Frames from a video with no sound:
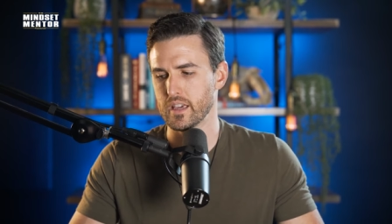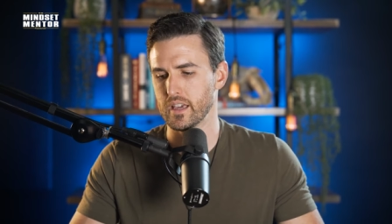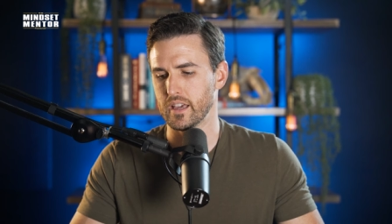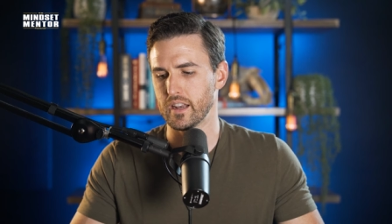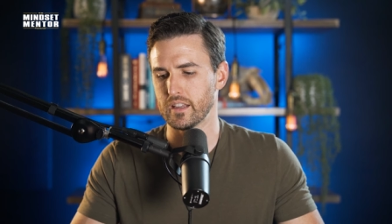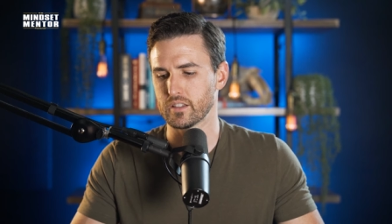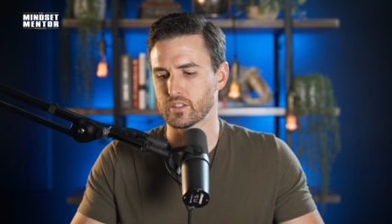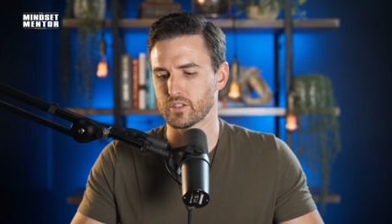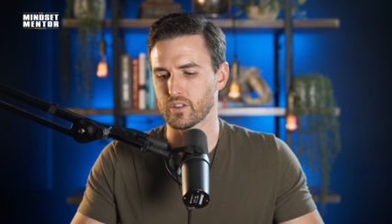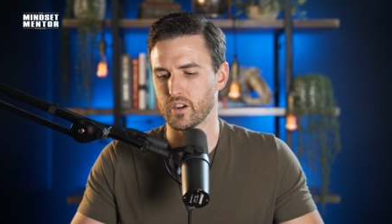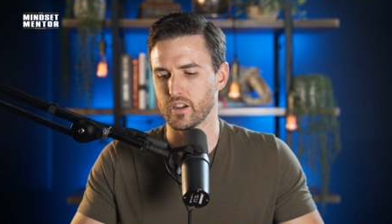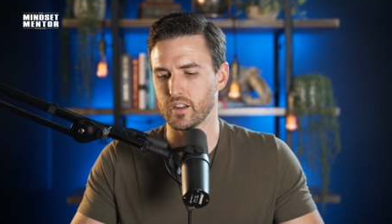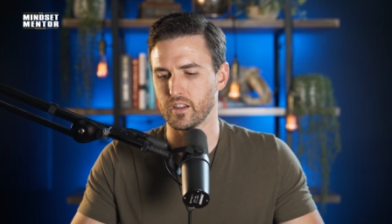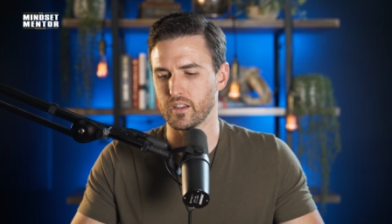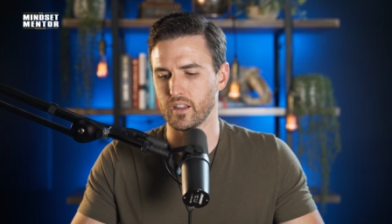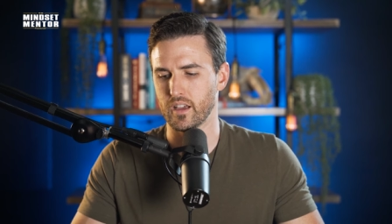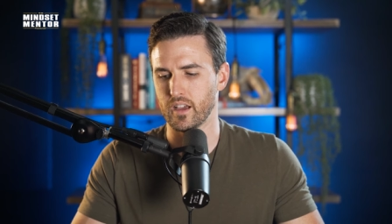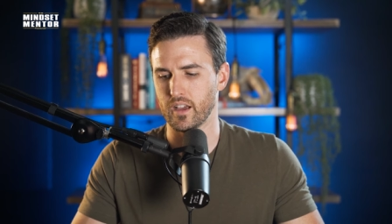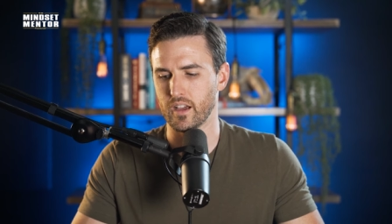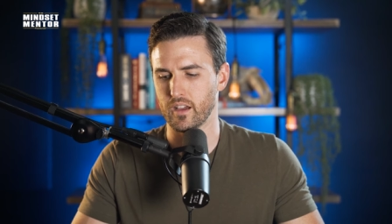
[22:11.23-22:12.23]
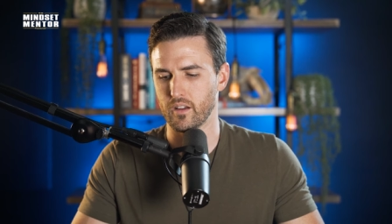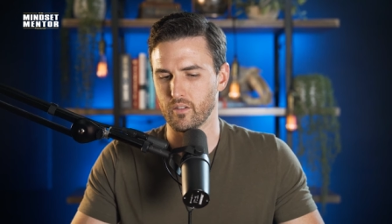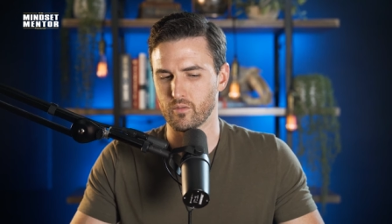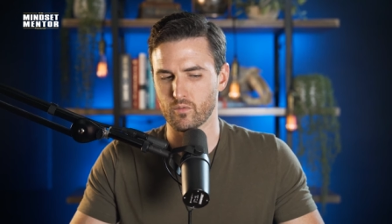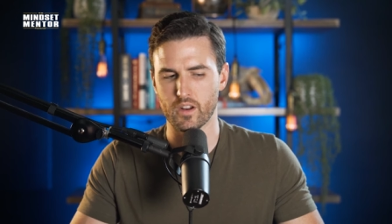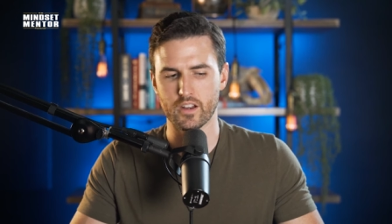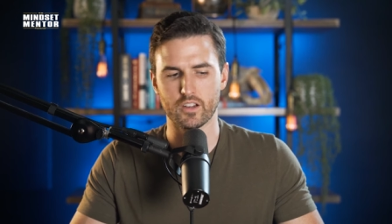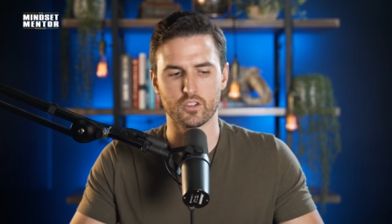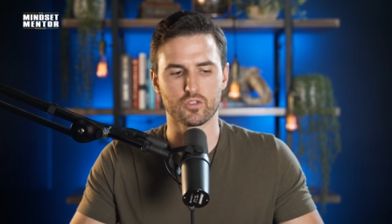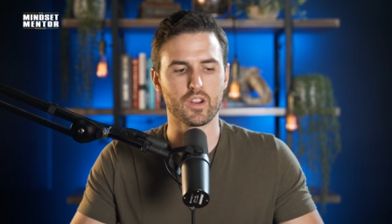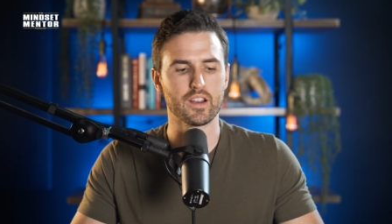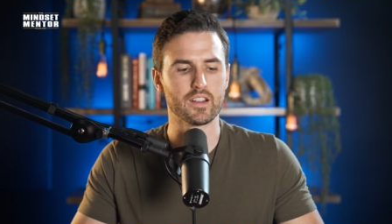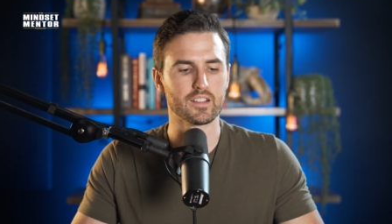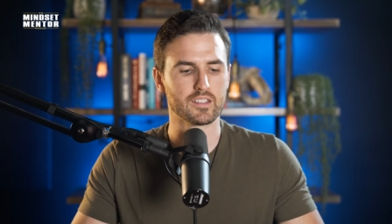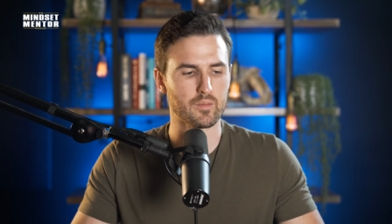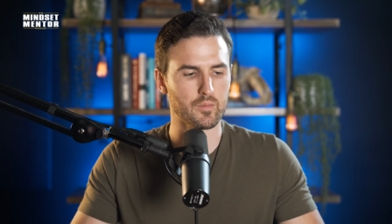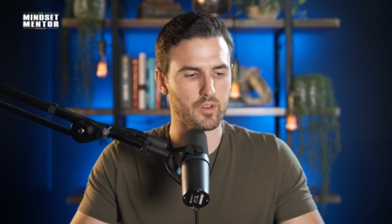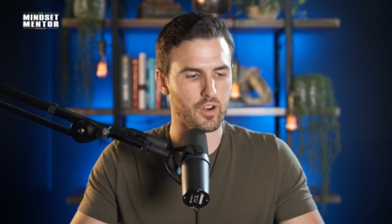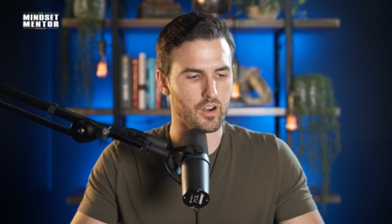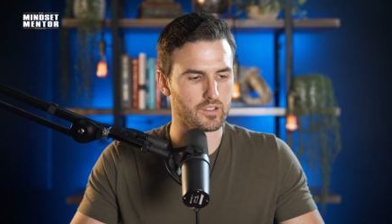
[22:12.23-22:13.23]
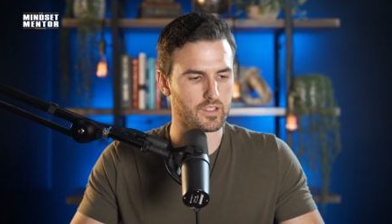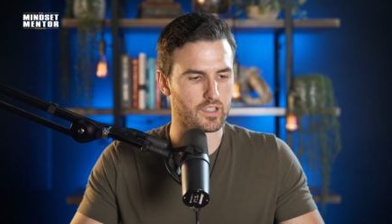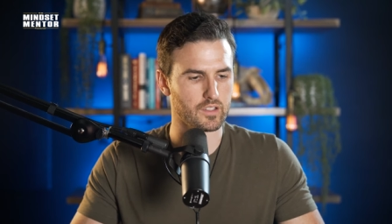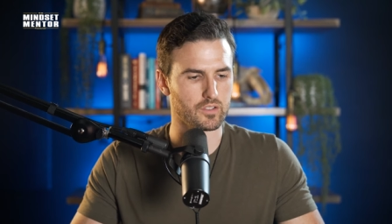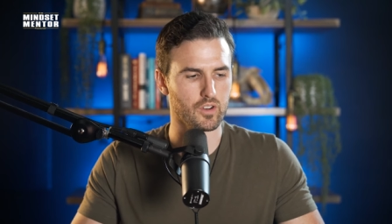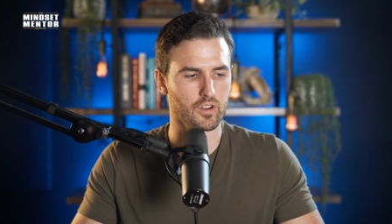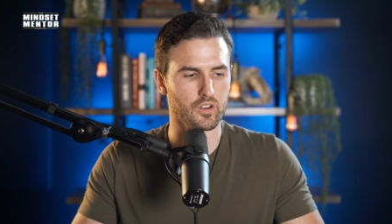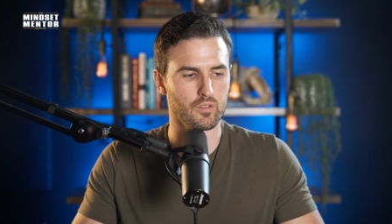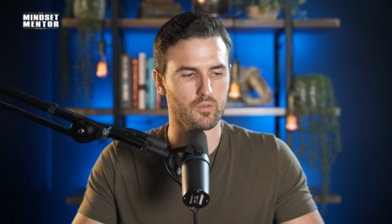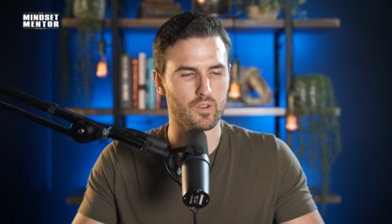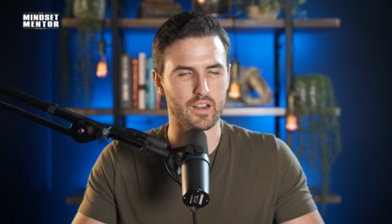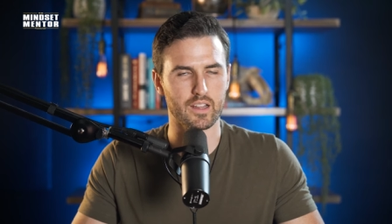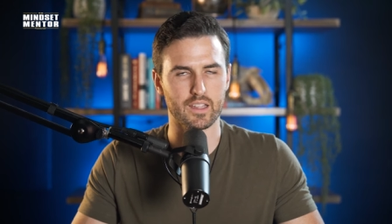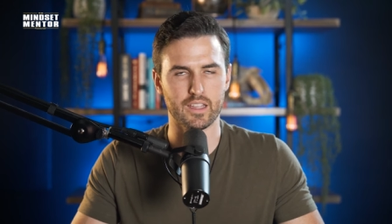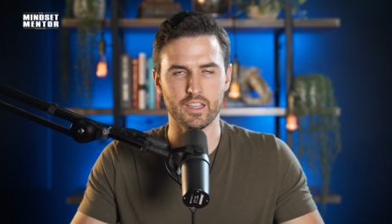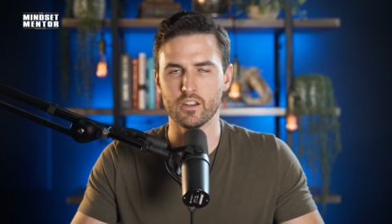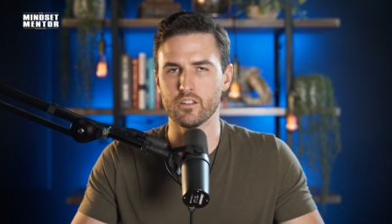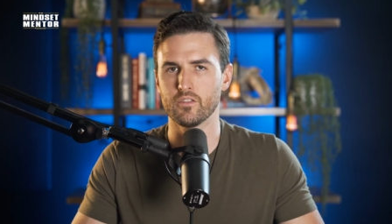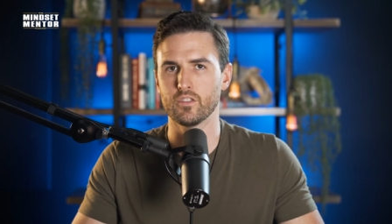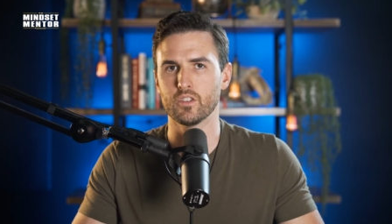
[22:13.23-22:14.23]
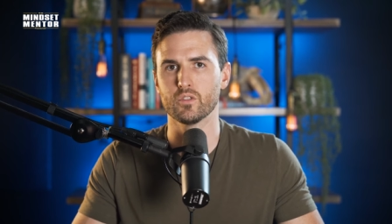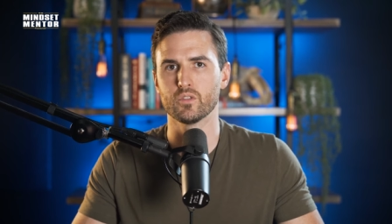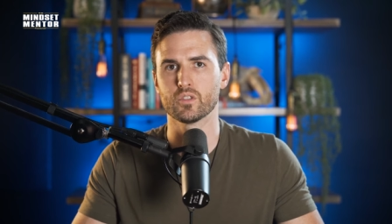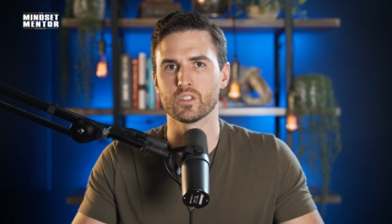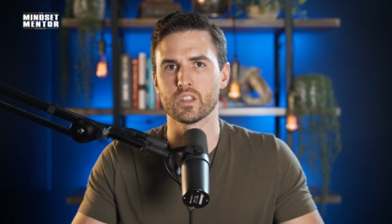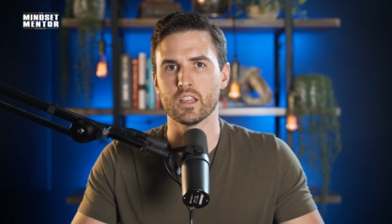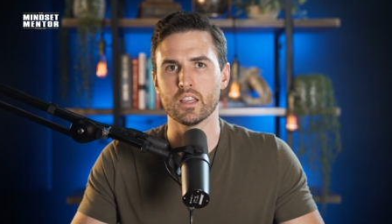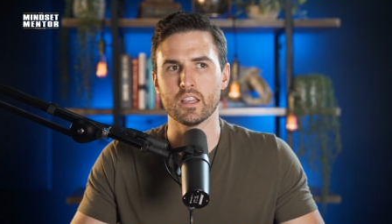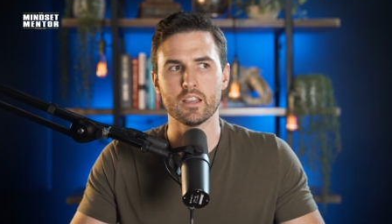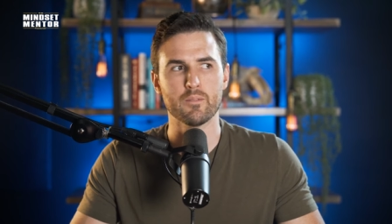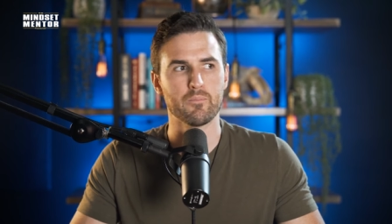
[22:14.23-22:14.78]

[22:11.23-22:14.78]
and I started uh, running training seminars. I started running interviews,